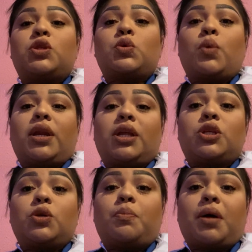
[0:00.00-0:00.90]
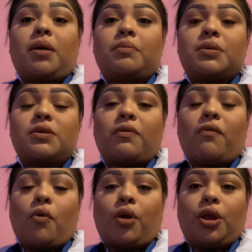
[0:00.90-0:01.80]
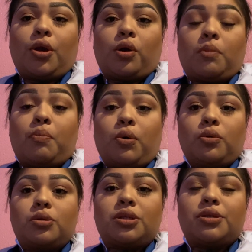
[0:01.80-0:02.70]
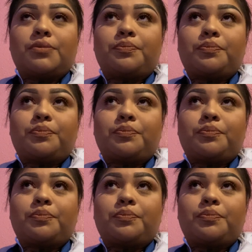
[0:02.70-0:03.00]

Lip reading: 22 pumps for your pulse,